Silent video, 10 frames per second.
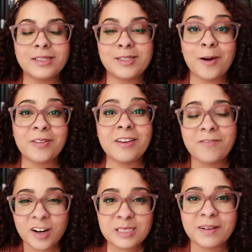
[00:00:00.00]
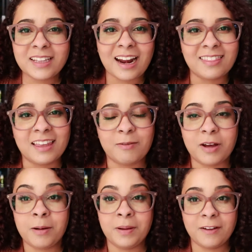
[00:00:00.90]
So the first book that I think
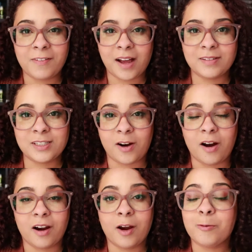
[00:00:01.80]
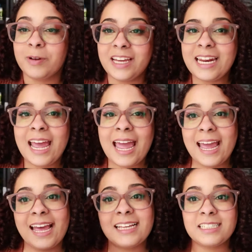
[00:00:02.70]
could be a five star read
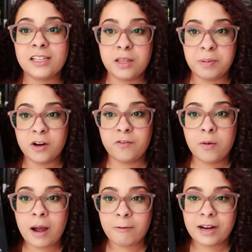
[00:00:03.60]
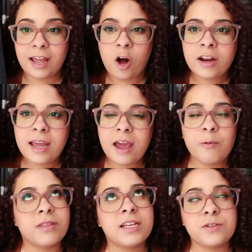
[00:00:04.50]
is The Beautiful by Renee Ahdieh.
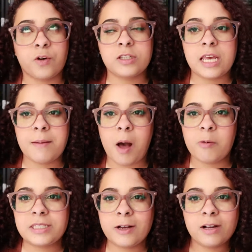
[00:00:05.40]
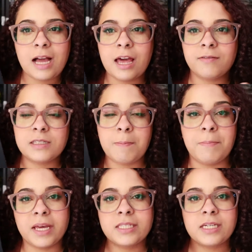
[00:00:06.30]
When when this first came out, I was hearing kind of some
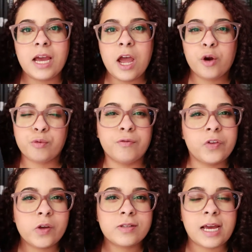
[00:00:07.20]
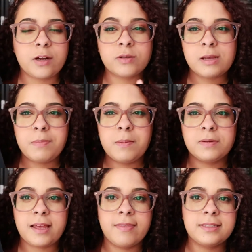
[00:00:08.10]
mixed reviews. I know some
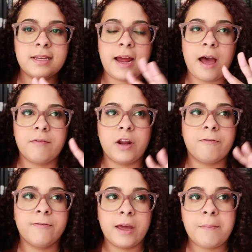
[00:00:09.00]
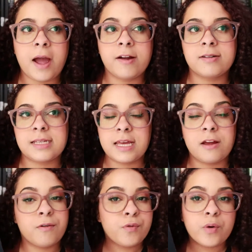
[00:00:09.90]
people said this didn't have enough vampires in
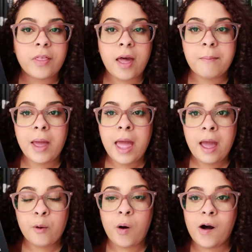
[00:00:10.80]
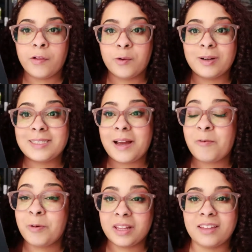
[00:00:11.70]
it for them, while other ones
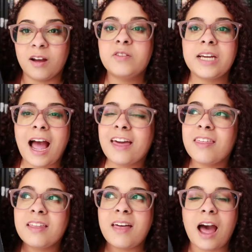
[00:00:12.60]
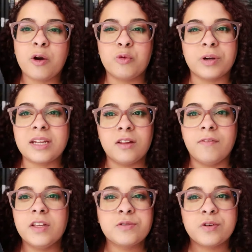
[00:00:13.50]
really loved it. I think that I really
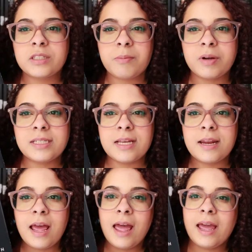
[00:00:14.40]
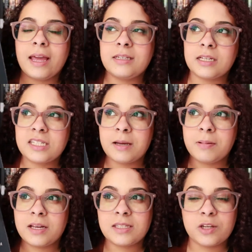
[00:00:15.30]
love this for some reason. It does take
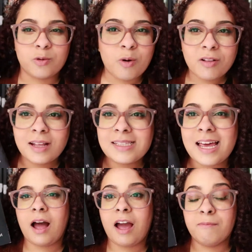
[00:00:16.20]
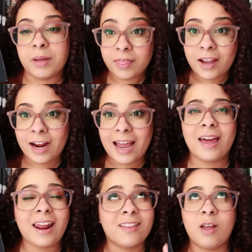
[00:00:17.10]
place in New Orleans. I've been there
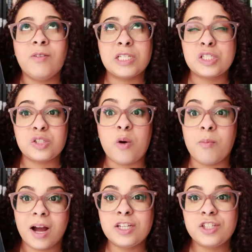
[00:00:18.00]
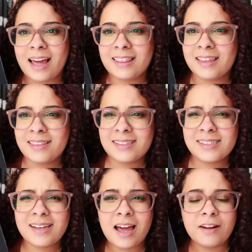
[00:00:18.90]
and I love it so much. I think
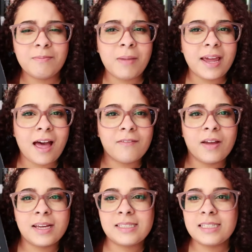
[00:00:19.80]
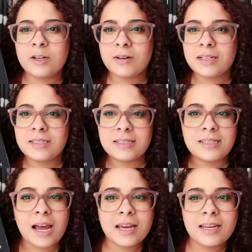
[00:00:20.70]
this kind of might have like secret
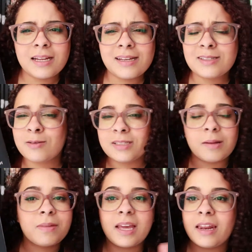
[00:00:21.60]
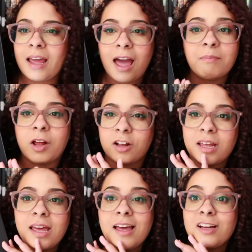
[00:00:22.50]
societies or something in it. I'm not
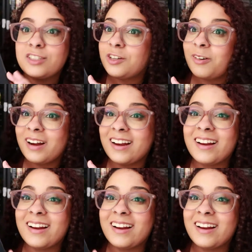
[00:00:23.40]
sure,